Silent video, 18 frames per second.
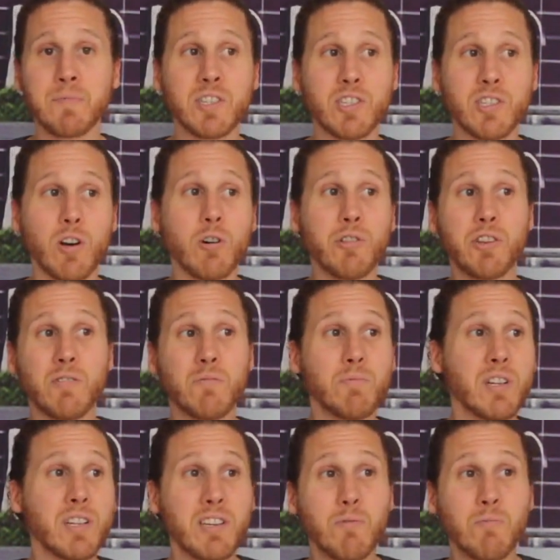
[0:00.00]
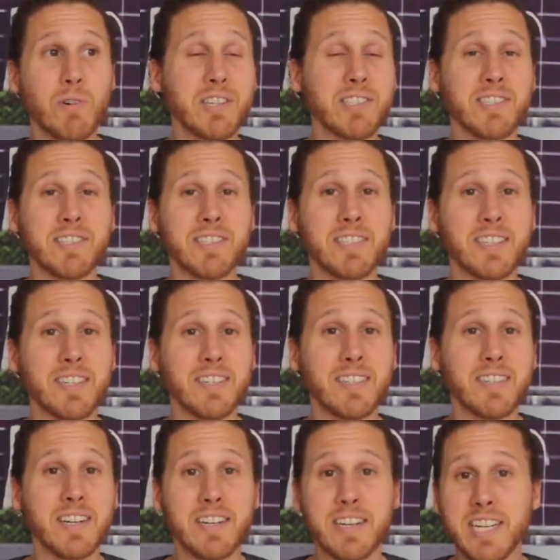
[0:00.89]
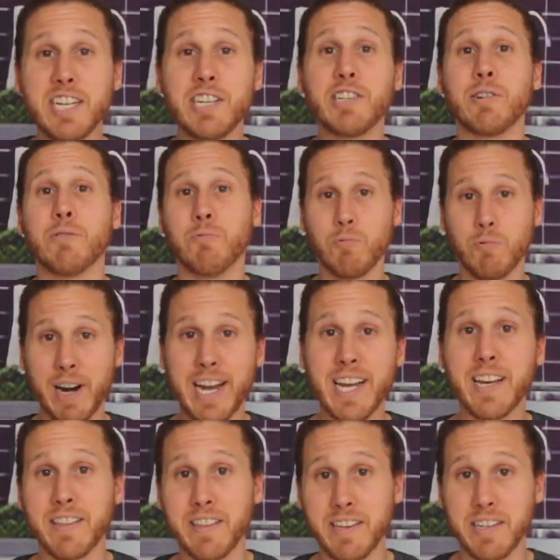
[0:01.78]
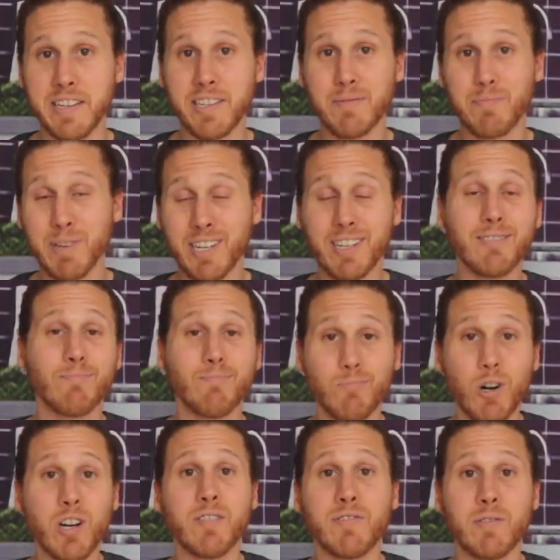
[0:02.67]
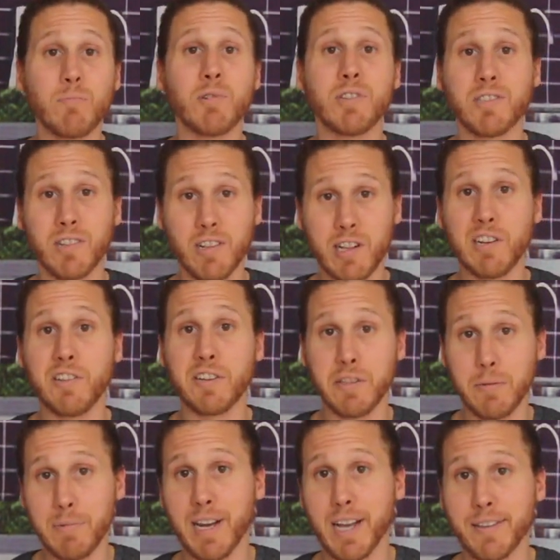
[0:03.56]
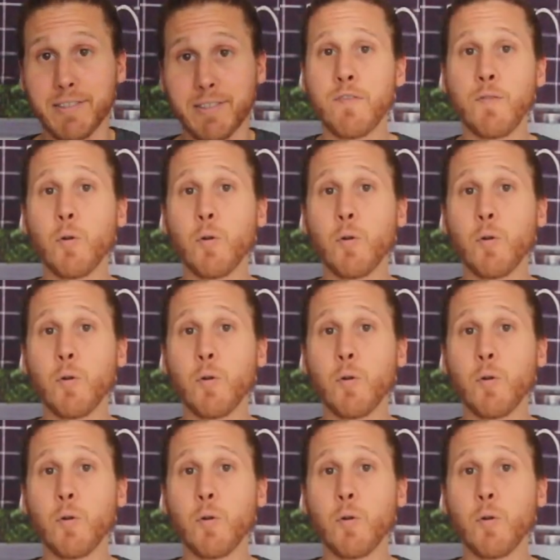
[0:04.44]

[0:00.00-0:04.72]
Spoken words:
so there really wasn't a need to rank these because one of them was clearly the best.